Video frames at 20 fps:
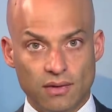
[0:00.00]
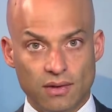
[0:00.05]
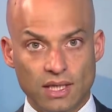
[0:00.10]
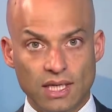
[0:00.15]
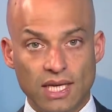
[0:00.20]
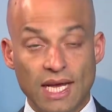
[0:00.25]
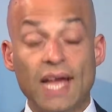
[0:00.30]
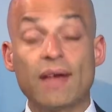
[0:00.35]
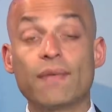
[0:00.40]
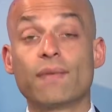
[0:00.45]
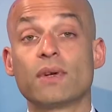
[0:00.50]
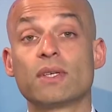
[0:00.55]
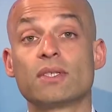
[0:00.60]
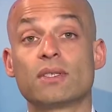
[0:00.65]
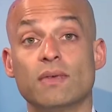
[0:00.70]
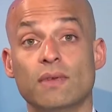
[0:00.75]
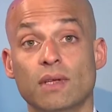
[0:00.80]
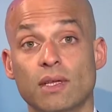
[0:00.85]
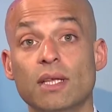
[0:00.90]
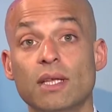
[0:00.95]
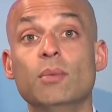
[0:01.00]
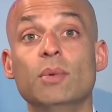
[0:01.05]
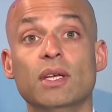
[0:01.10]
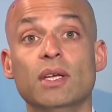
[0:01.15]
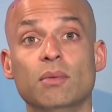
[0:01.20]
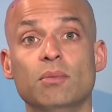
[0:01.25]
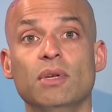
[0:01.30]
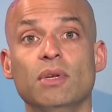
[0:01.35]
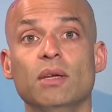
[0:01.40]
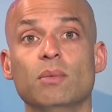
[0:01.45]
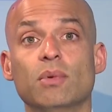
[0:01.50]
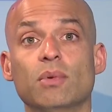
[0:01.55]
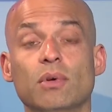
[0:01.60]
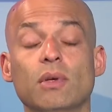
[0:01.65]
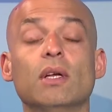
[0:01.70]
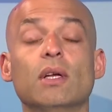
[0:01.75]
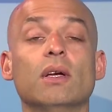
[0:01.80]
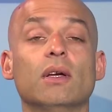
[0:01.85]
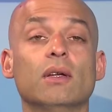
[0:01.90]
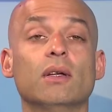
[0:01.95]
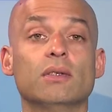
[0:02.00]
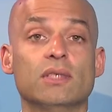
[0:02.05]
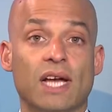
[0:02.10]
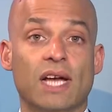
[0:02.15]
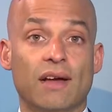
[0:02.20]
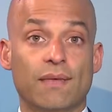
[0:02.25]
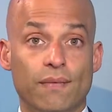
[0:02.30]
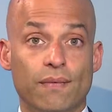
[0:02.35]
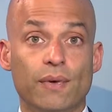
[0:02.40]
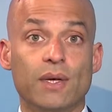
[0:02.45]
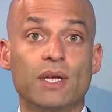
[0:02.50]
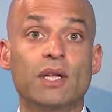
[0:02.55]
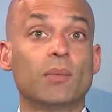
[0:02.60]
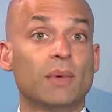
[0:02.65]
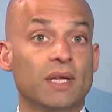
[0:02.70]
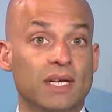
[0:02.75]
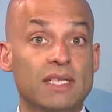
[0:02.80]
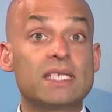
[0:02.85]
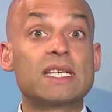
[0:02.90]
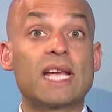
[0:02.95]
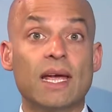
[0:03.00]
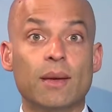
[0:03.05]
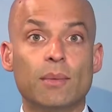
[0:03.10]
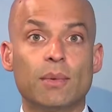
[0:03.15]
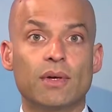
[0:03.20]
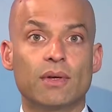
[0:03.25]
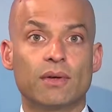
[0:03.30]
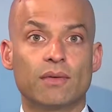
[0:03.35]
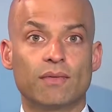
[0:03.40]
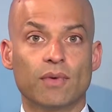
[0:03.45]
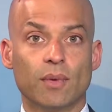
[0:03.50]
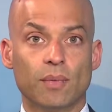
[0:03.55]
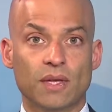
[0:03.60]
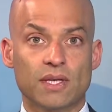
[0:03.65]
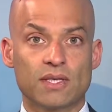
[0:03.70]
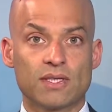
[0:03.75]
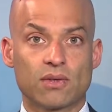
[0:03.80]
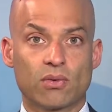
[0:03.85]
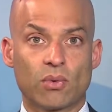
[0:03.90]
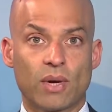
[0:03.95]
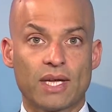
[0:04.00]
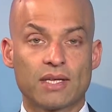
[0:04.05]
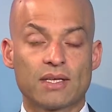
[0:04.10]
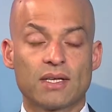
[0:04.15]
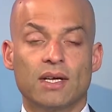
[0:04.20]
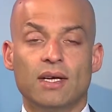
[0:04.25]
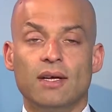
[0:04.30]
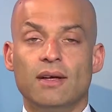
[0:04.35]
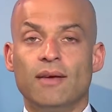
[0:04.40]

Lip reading: the efforts of the Libyan people to have freedom and escape from this threat,